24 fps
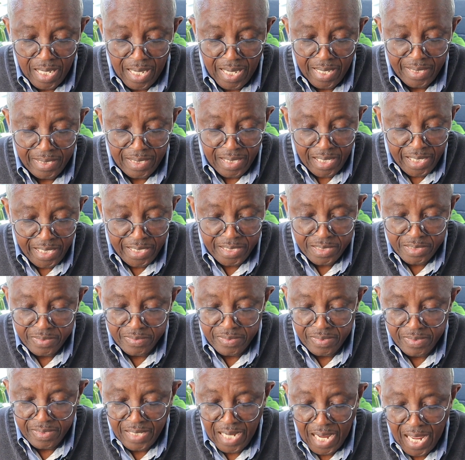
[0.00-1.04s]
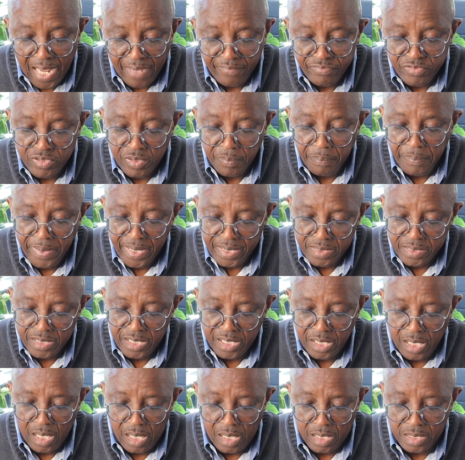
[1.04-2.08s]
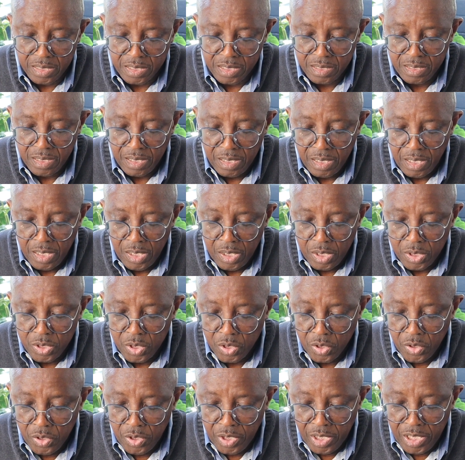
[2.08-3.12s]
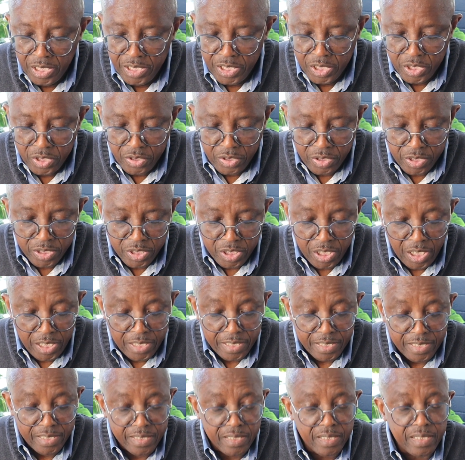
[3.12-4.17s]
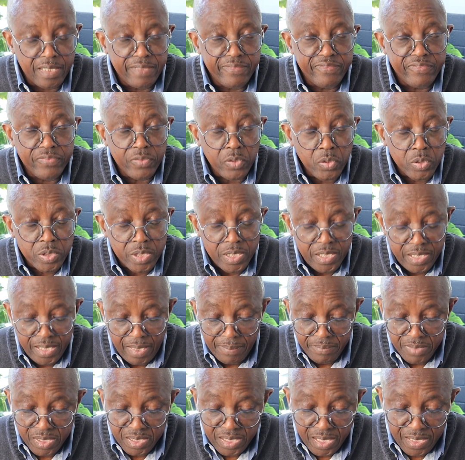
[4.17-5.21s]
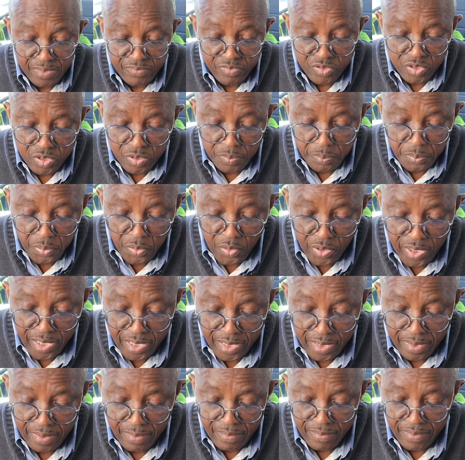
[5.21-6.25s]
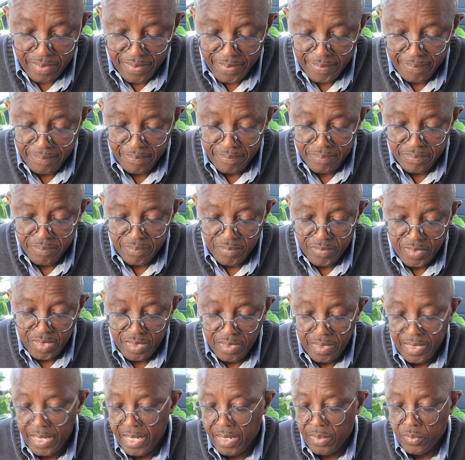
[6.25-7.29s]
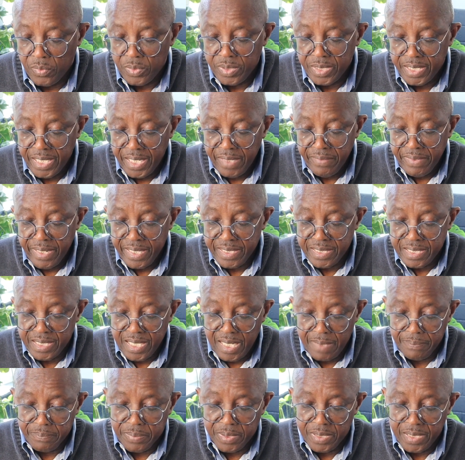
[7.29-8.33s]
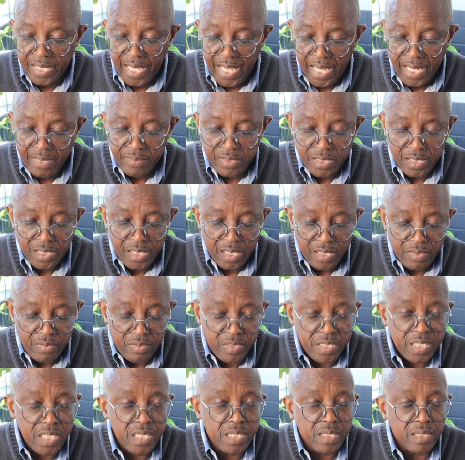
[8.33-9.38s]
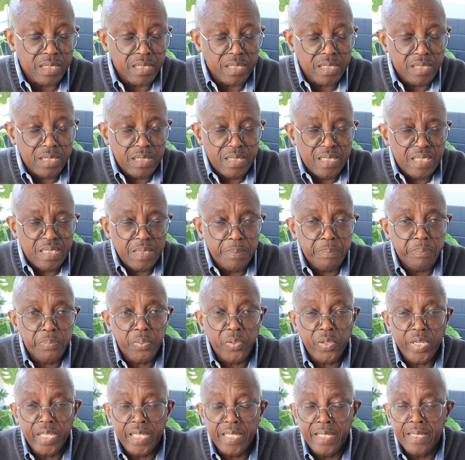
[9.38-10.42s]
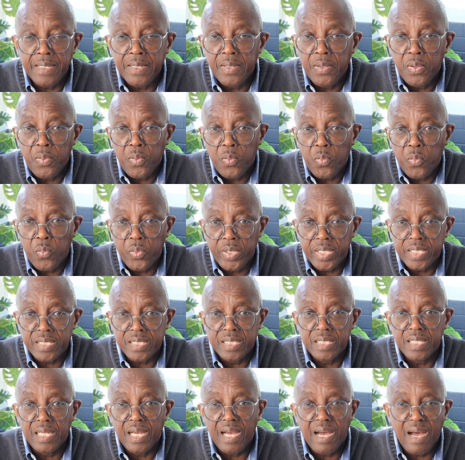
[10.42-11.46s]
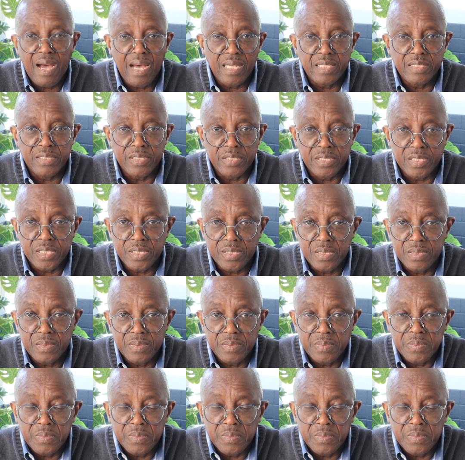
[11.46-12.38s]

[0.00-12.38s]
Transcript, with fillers: And later, after Pentecost, the early church devoted themselves to prayer. Now, their example encourages us to pray with others.